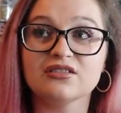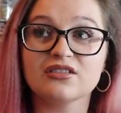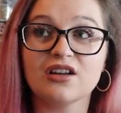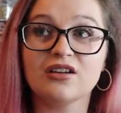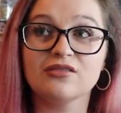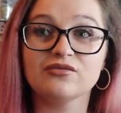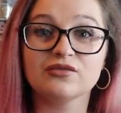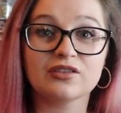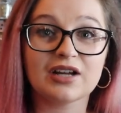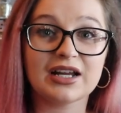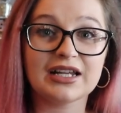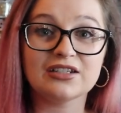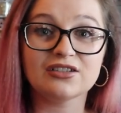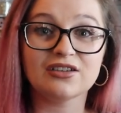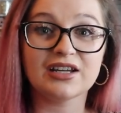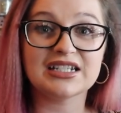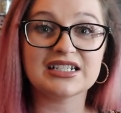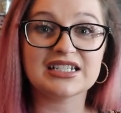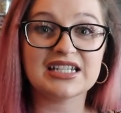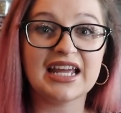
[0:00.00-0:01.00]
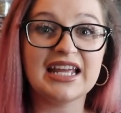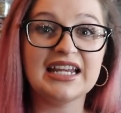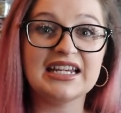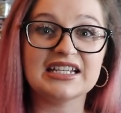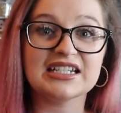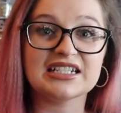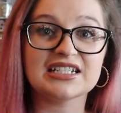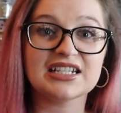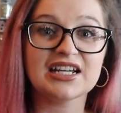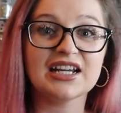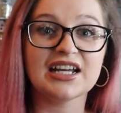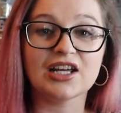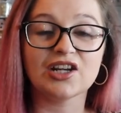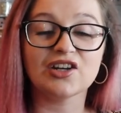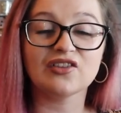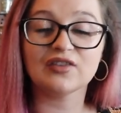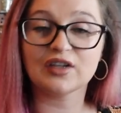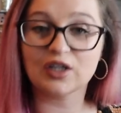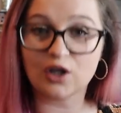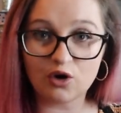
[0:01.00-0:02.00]
I've gained like 10 in a day and I
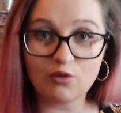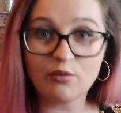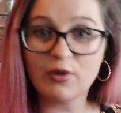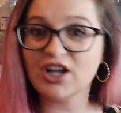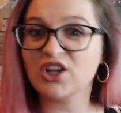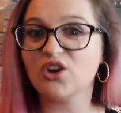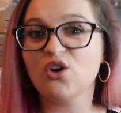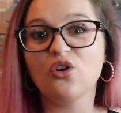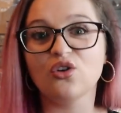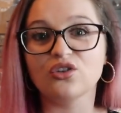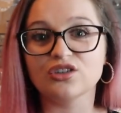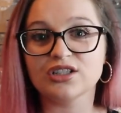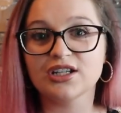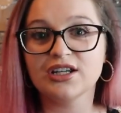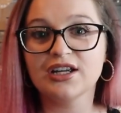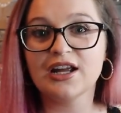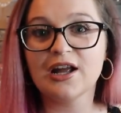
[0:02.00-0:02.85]
think, oh my God,